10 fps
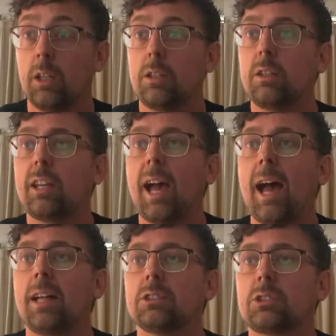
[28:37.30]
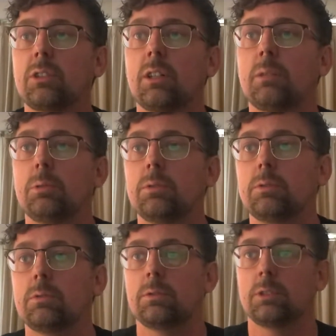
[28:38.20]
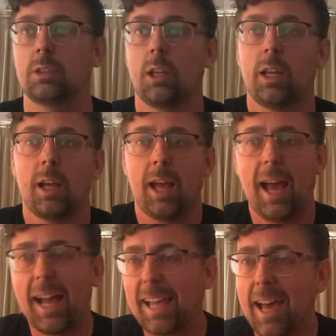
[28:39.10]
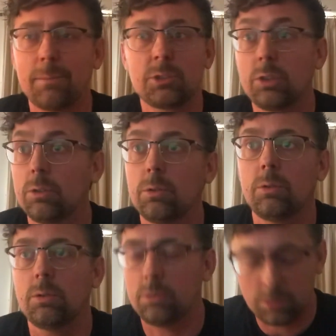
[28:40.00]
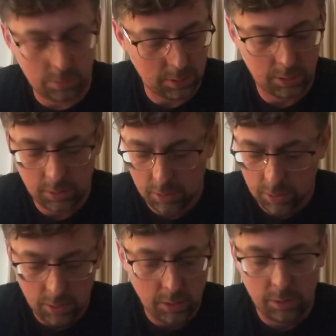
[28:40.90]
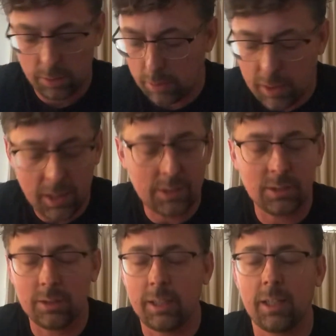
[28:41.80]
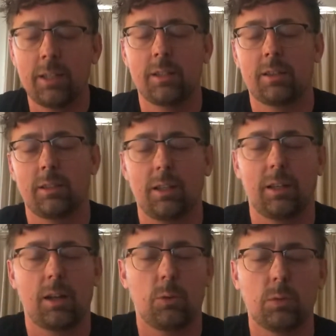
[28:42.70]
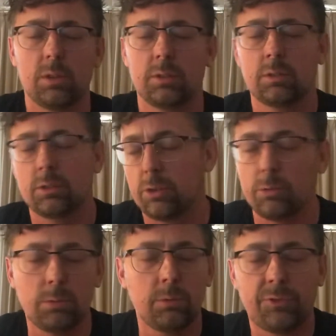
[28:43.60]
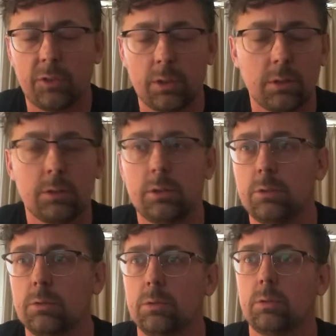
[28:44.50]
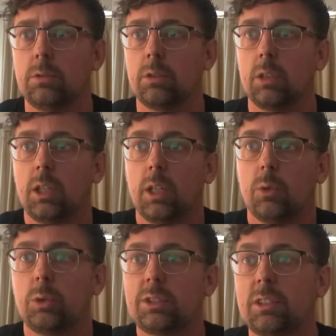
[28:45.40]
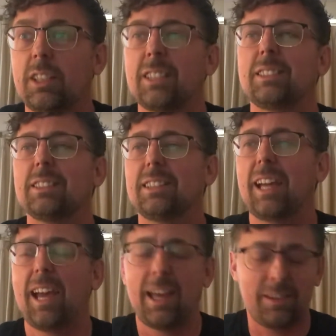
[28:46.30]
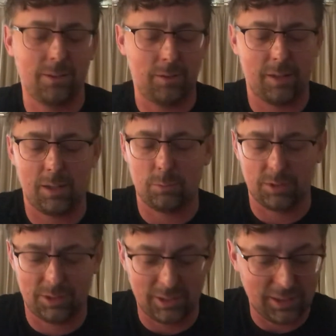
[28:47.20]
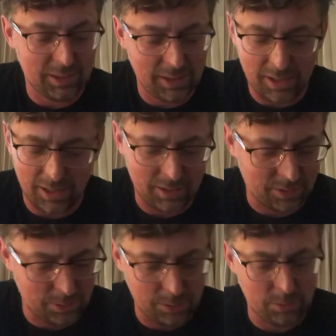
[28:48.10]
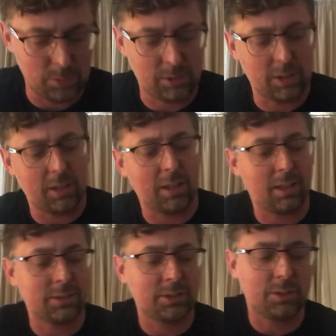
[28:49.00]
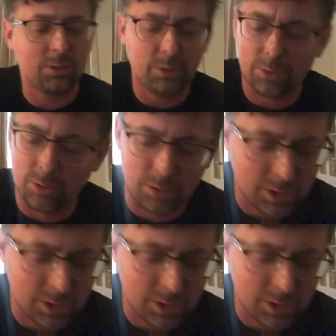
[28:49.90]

You got troubles, I got them too. There isn't anything I wouldn't do for you. We stick together and we see it through, 'cause you